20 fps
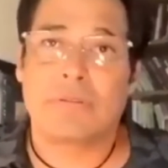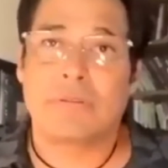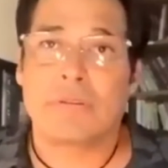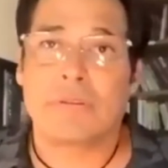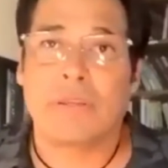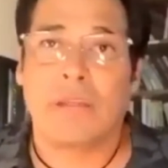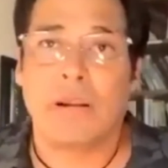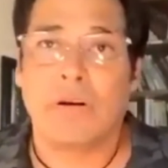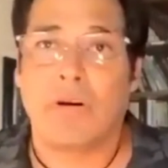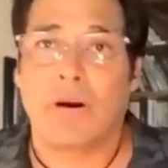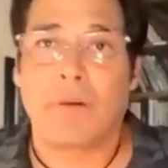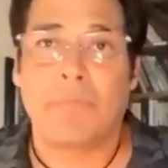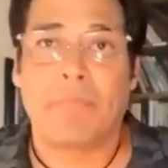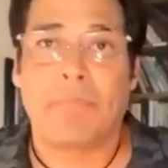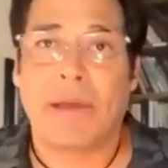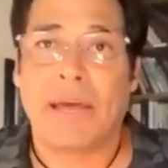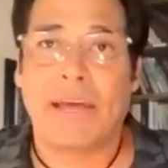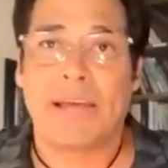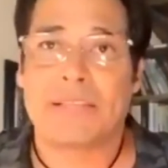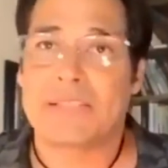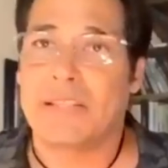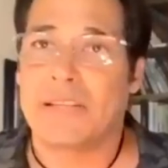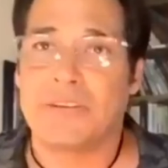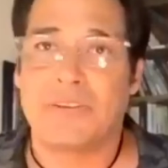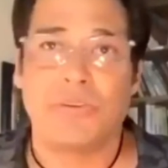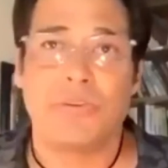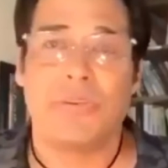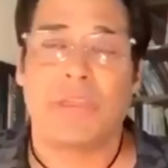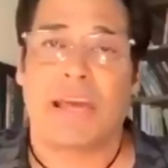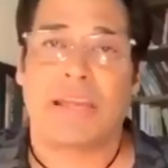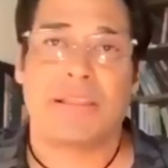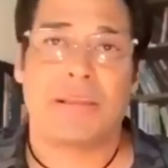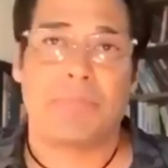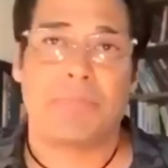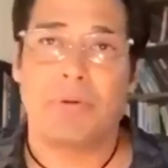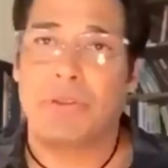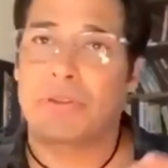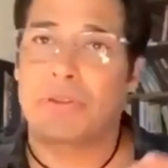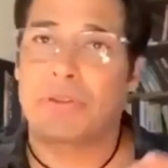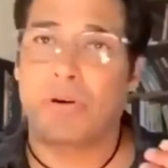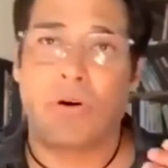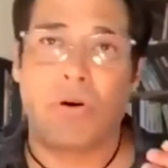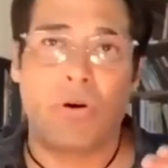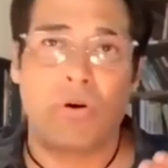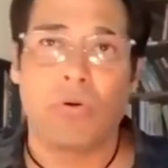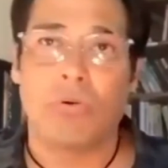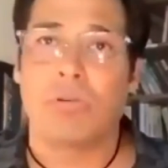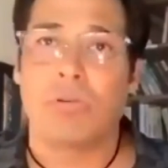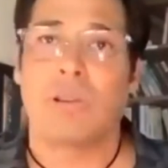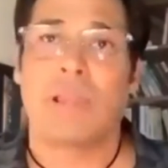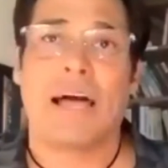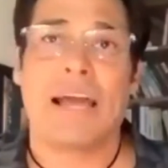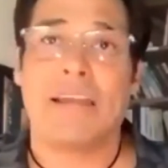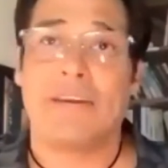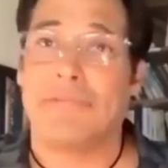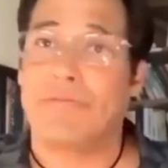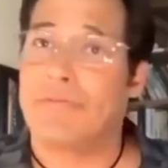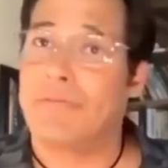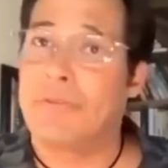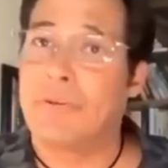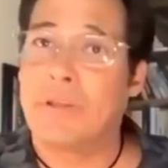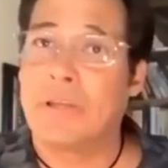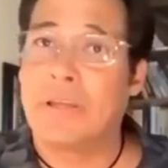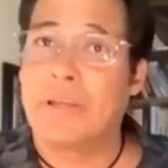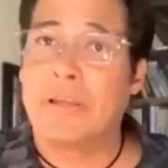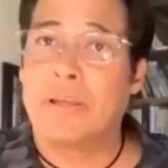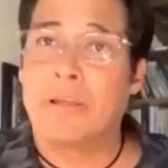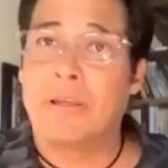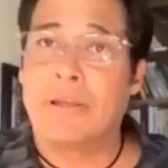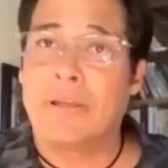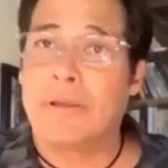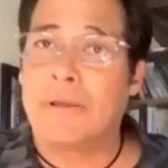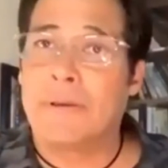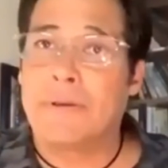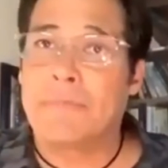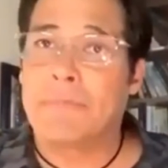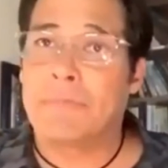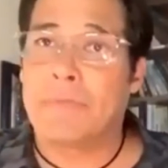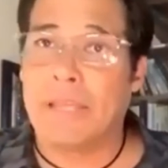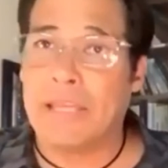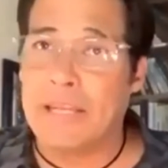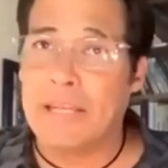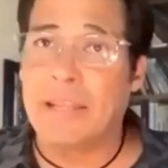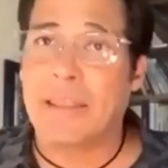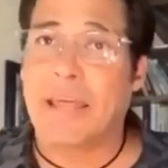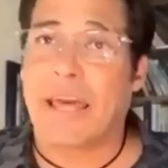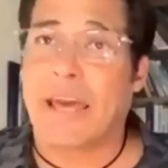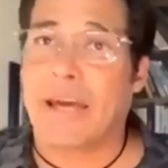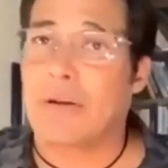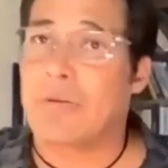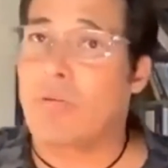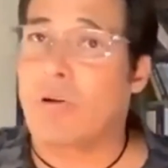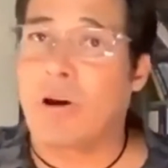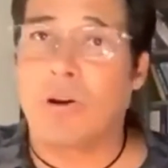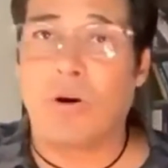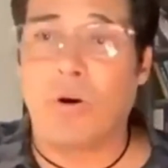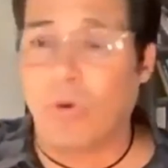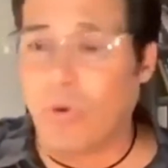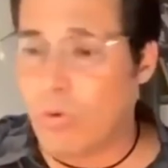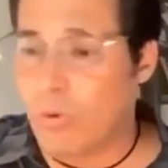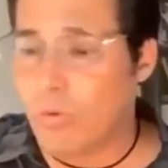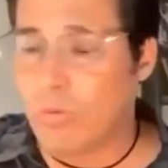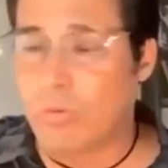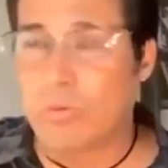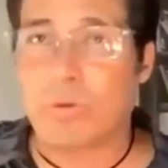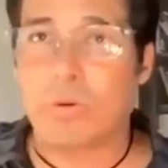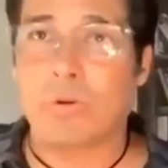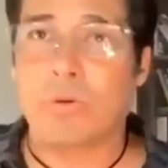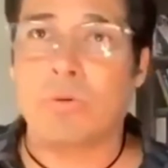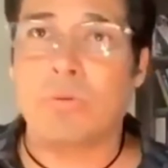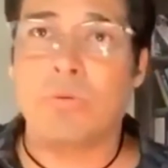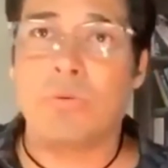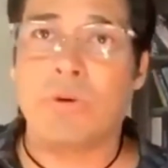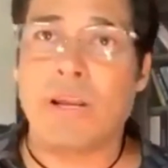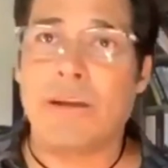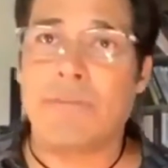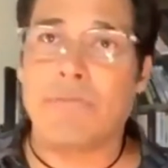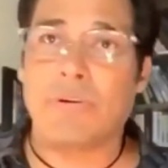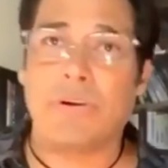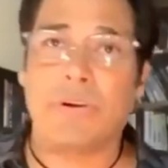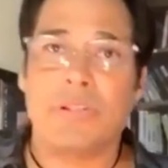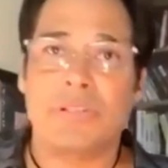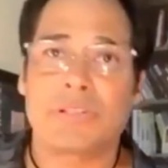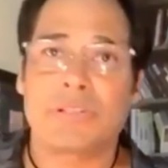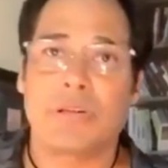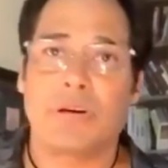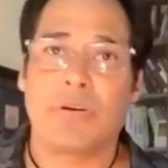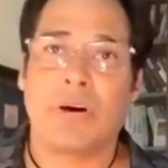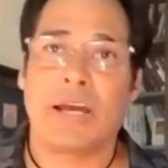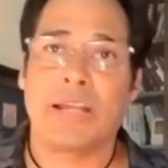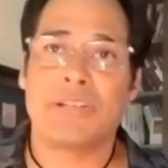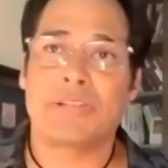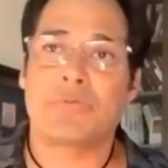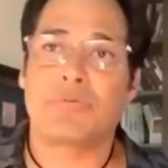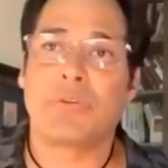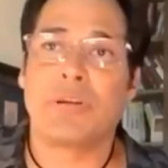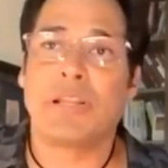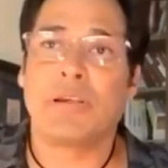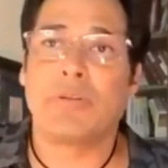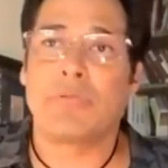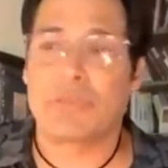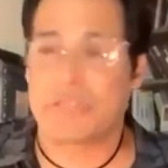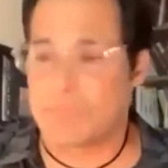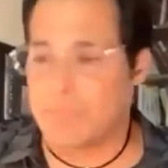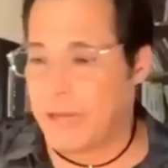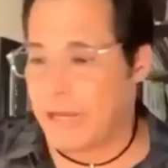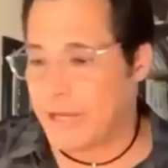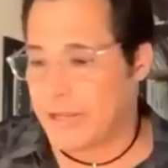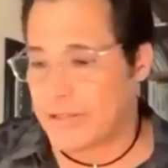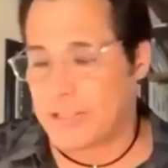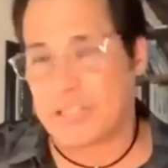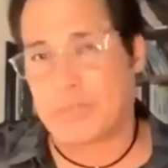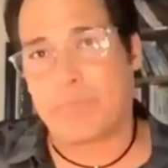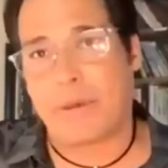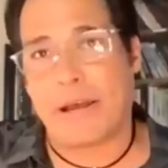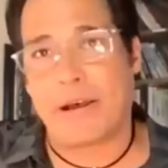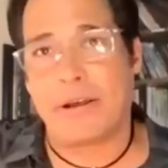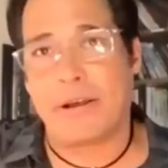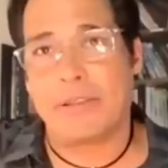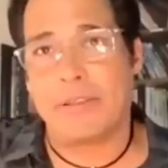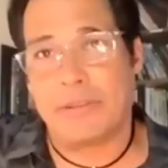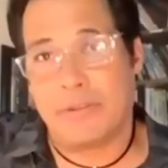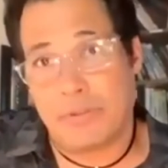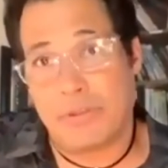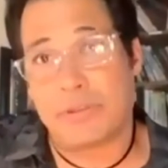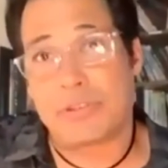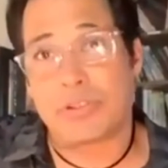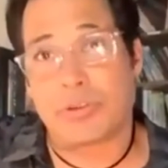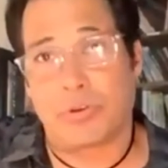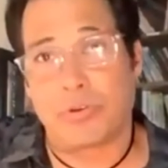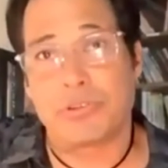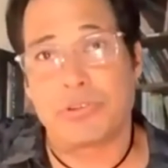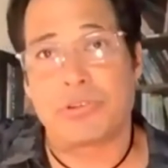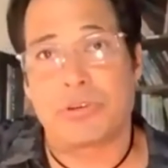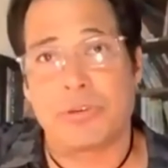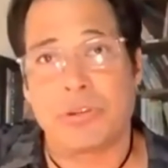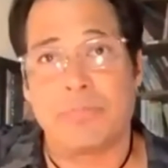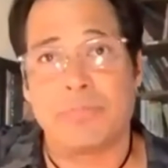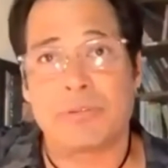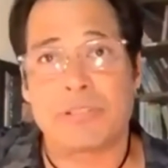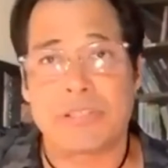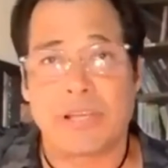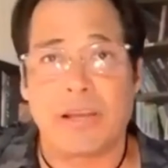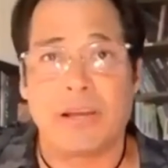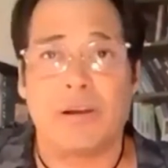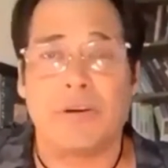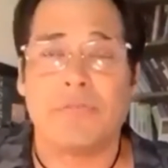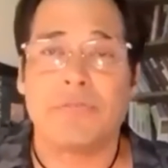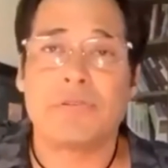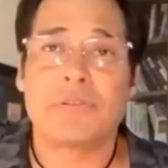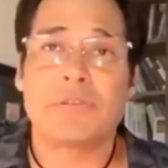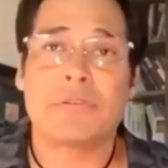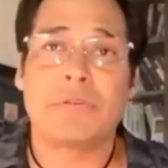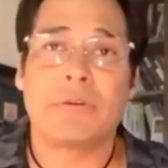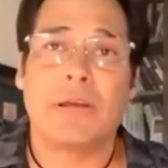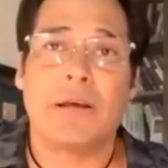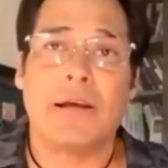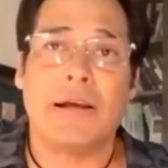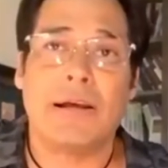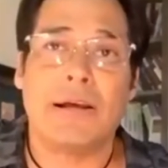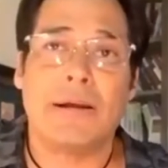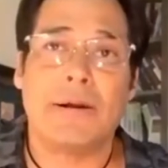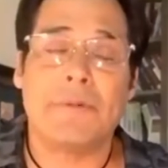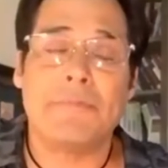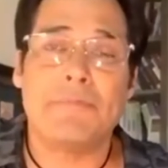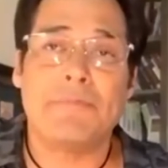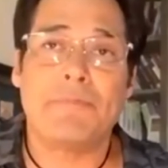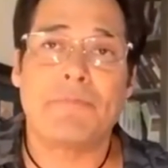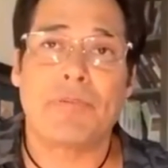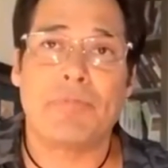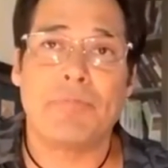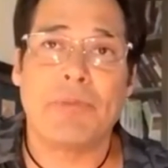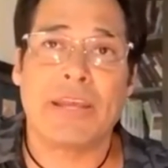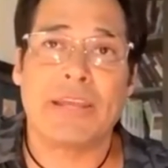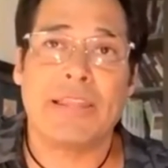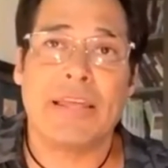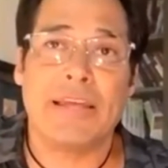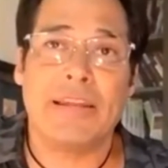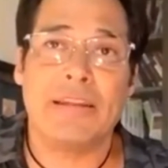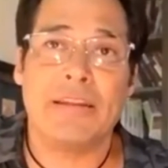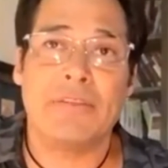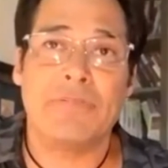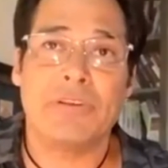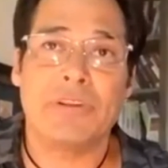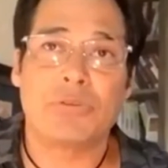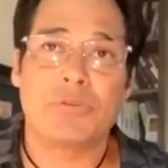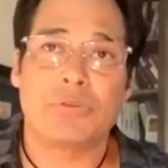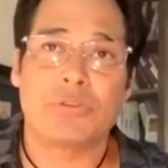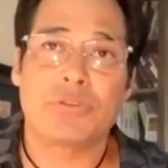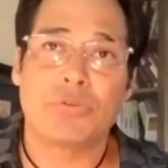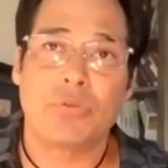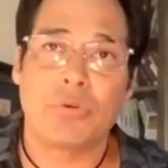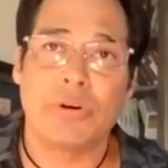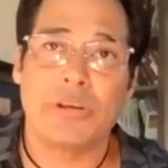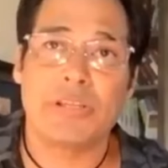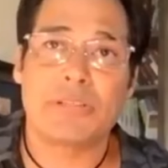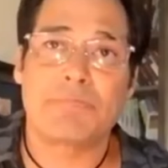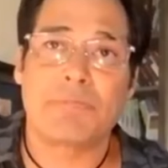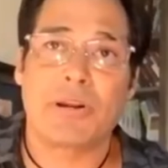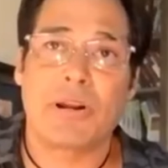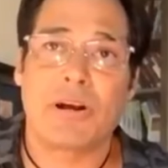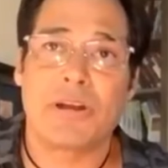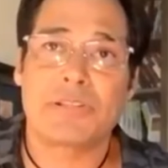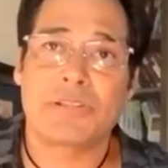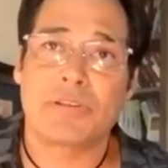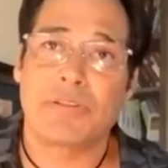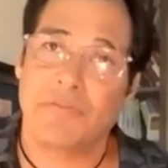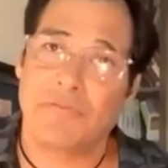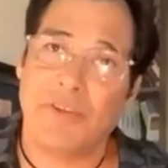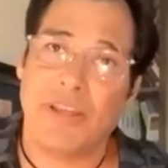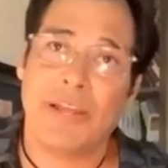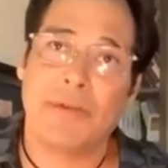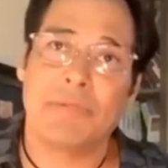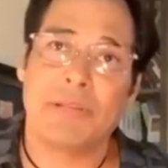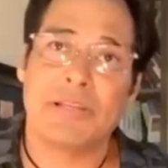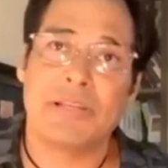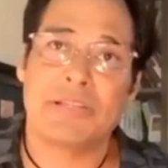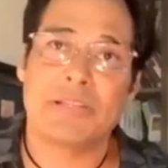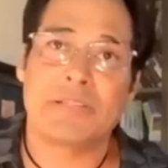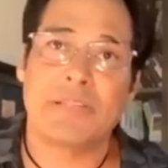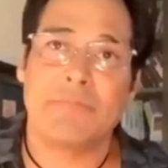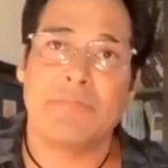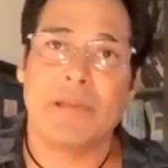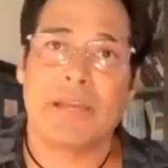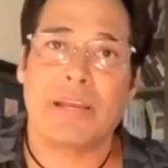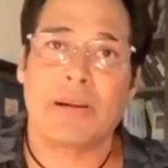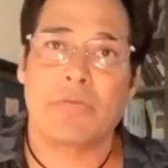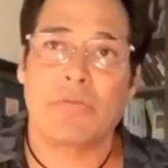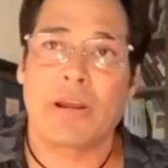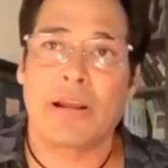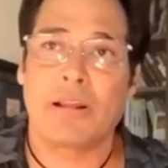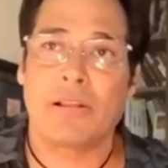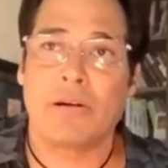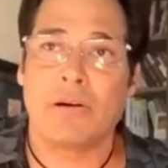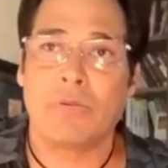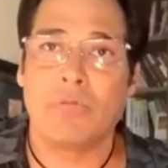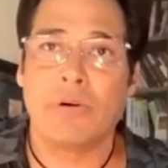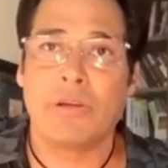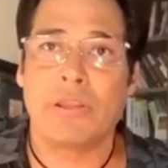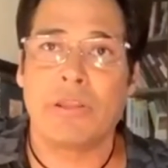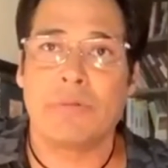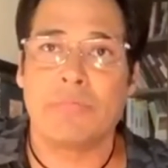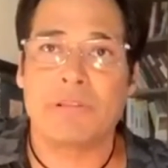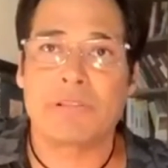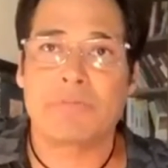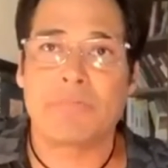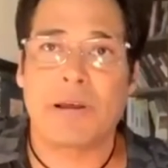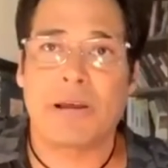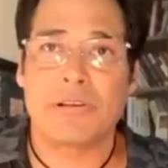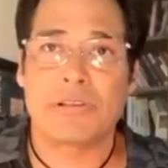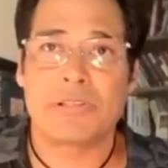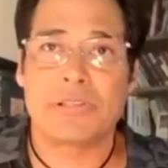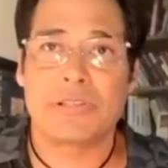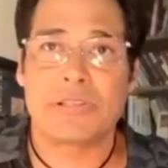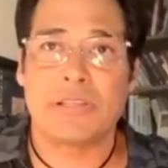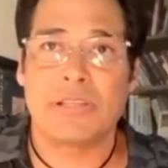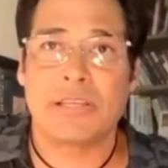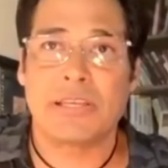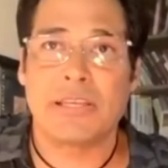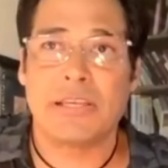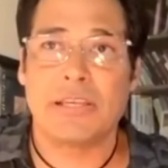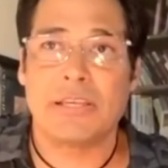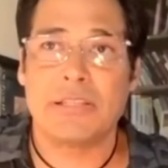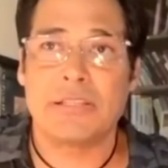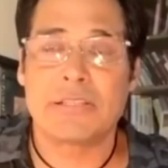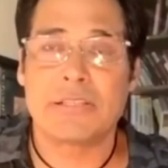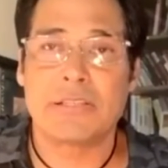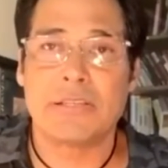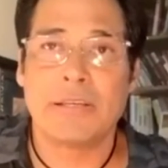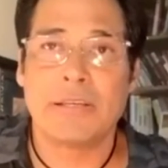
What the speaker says: you know, our best that do that, that put their whole life into that, or on hold or whatever. And so I just really respect the soldier themselves for making that individual choice, but also the families that make it right along with them, the spouses and the kids.